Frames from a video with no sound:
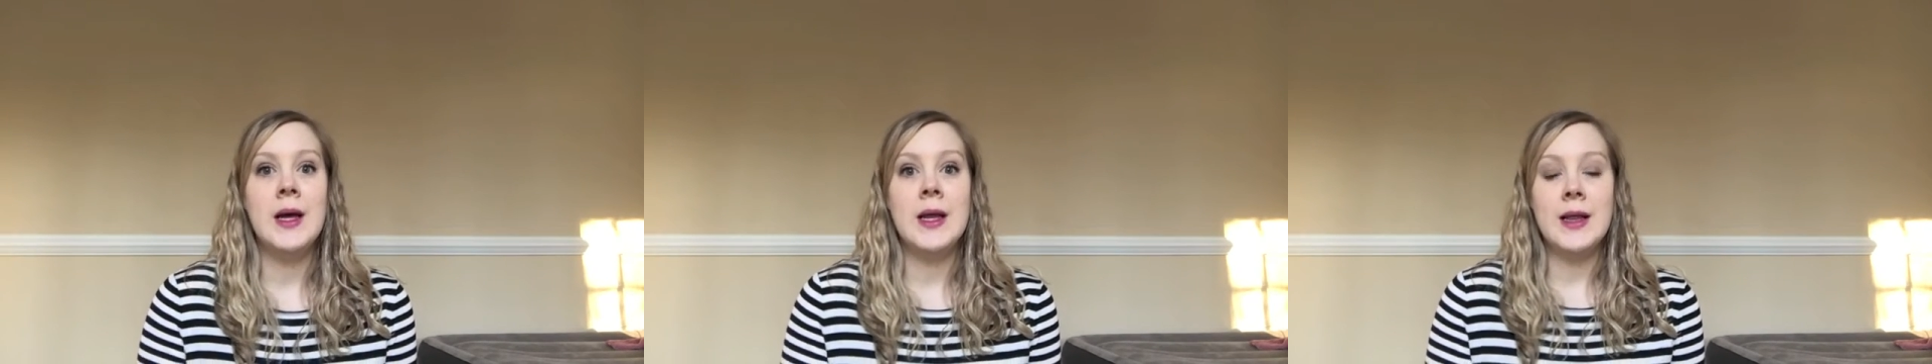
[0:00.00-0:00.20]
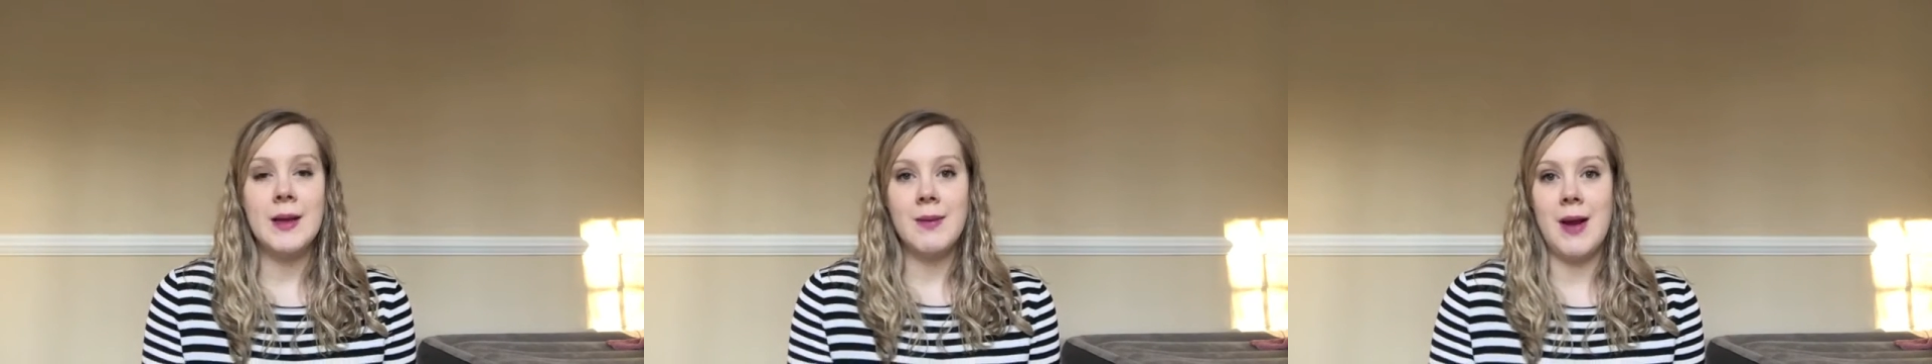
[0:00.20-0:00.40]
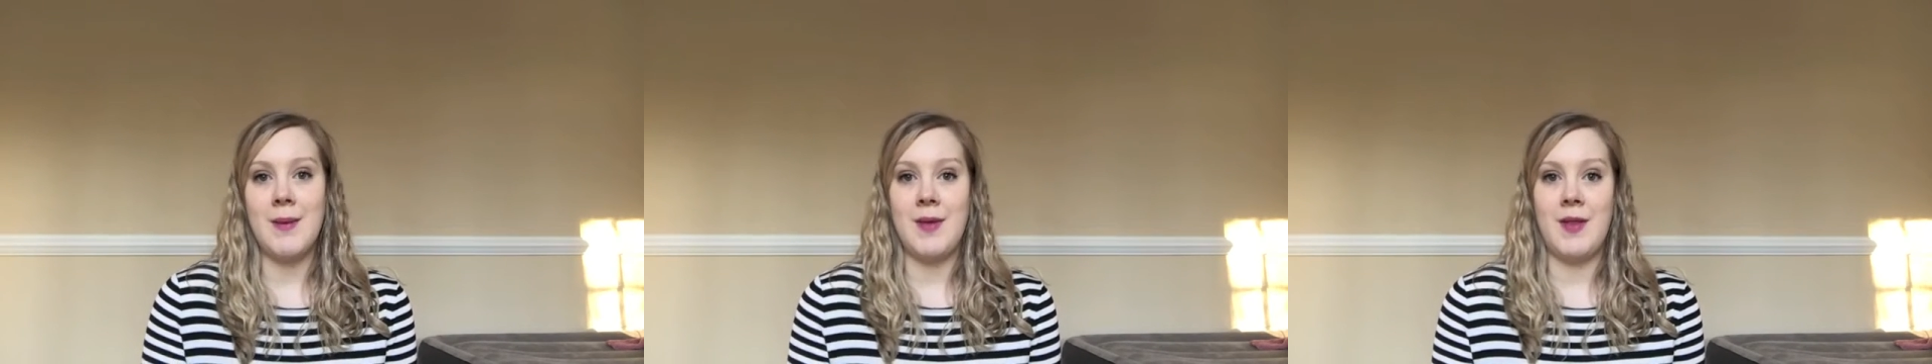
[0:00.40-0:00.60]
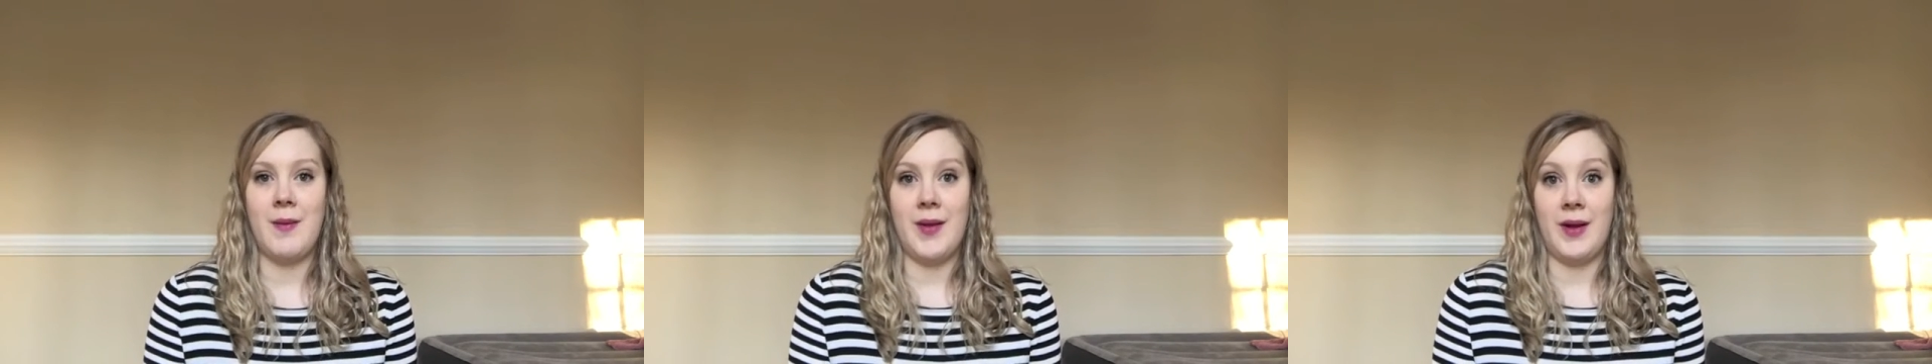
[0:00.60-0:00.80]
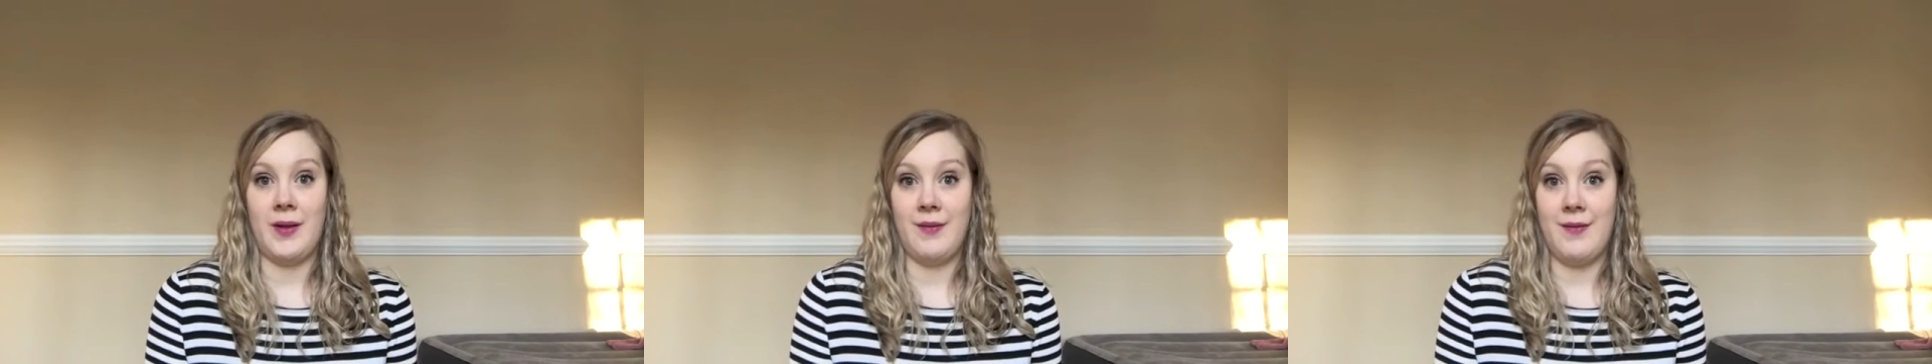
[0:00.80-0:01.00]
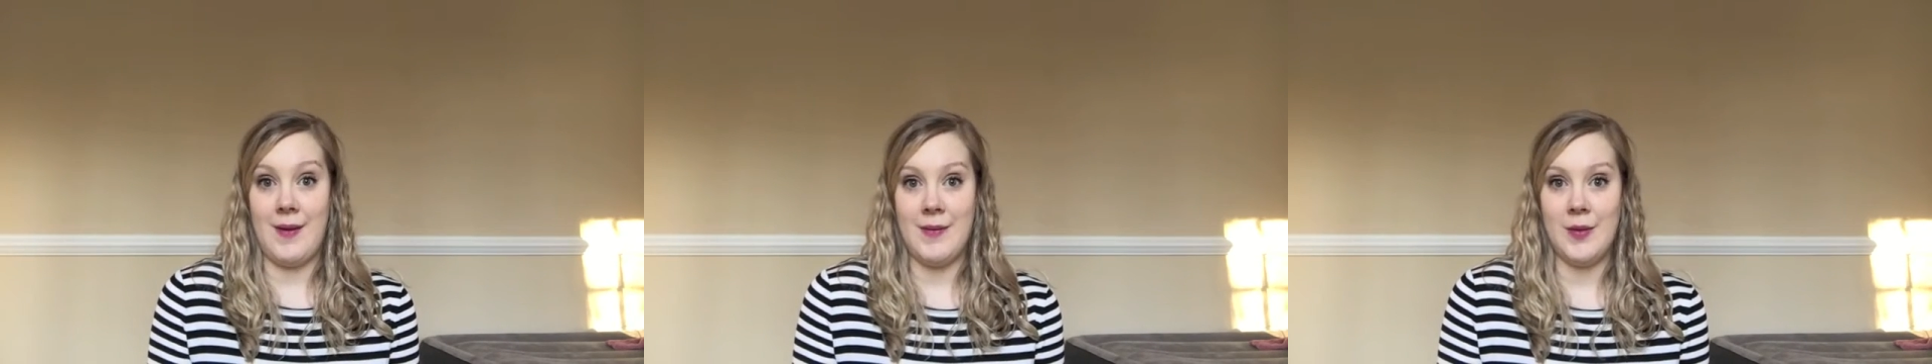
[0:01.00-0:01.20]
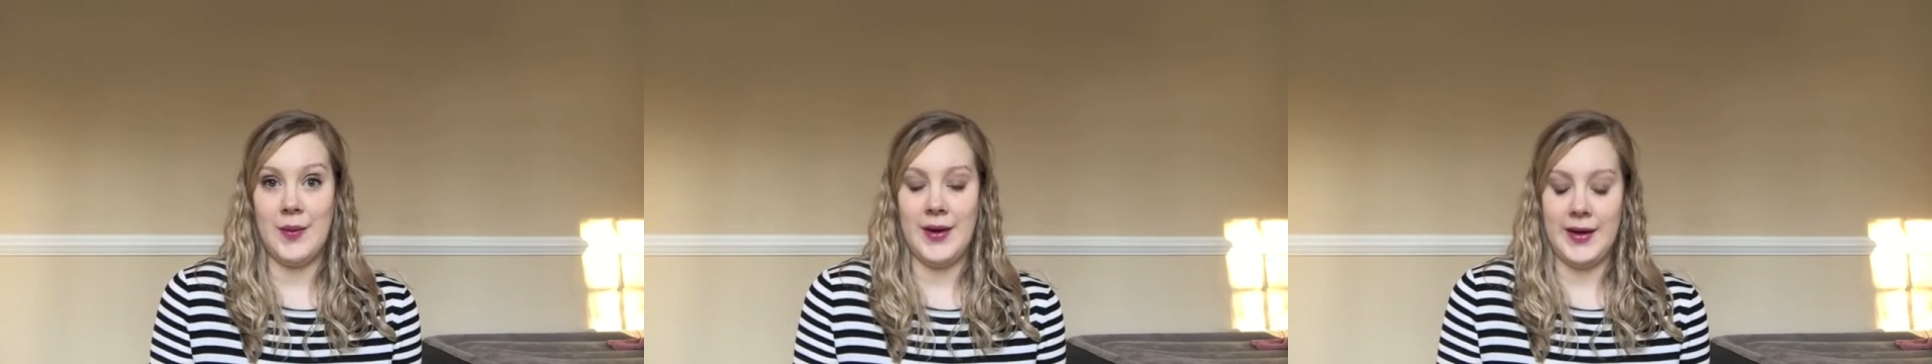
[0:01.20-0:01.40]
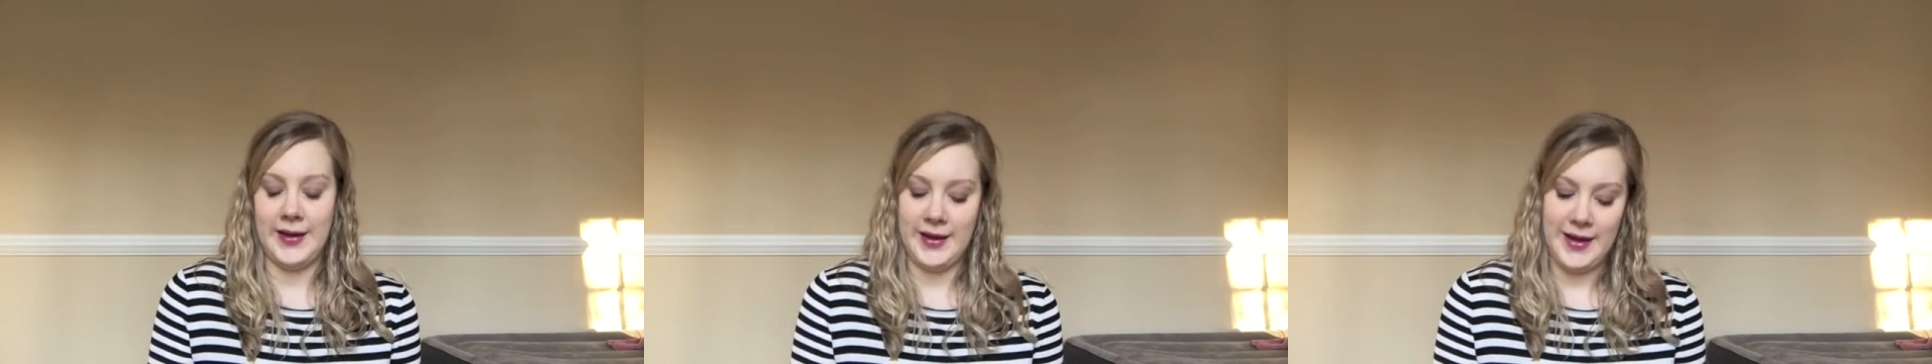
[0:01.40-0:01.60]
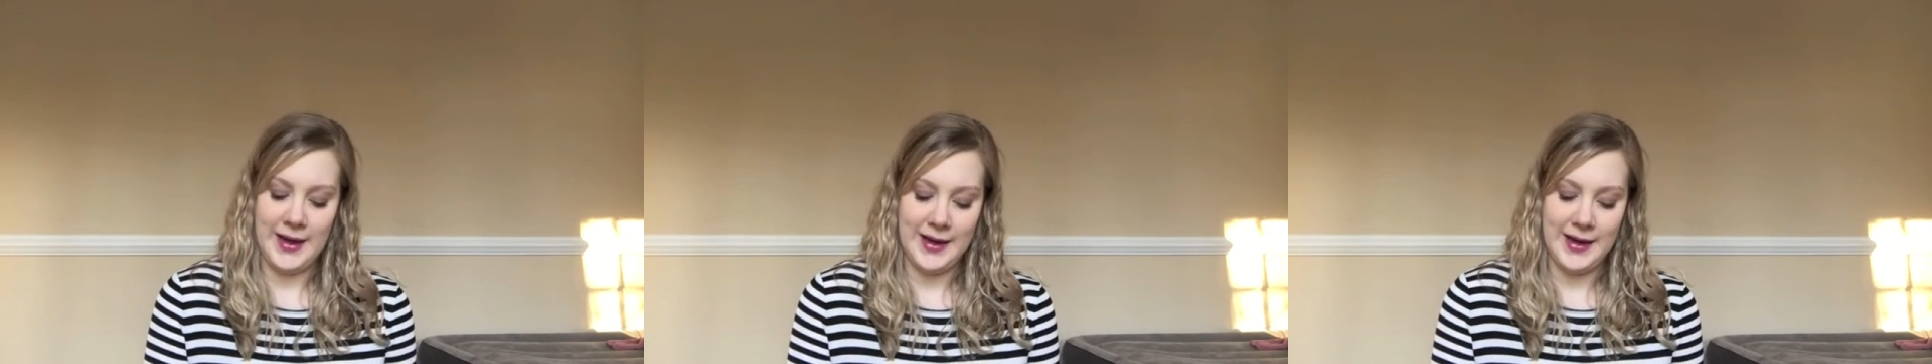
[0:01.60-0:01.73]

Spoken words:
sometime in the middle of February.